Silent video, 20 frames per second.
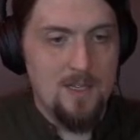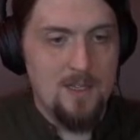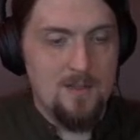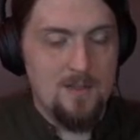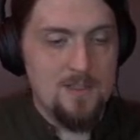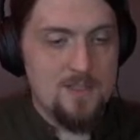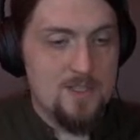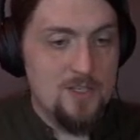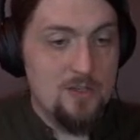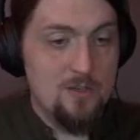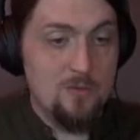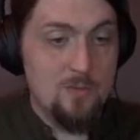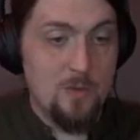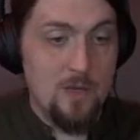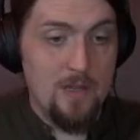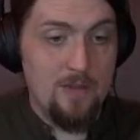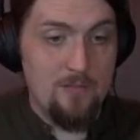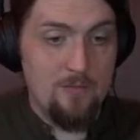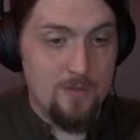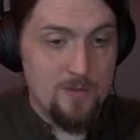This new
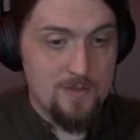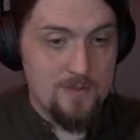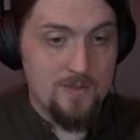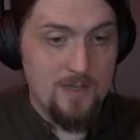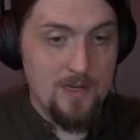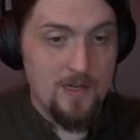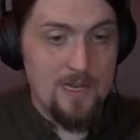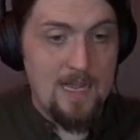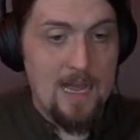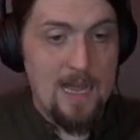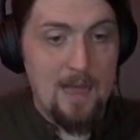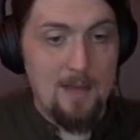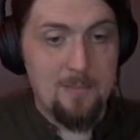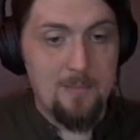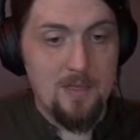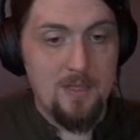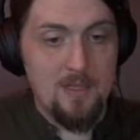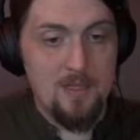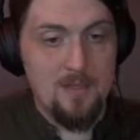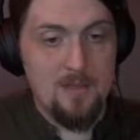wife was very
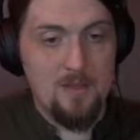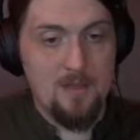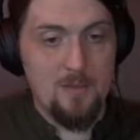happy.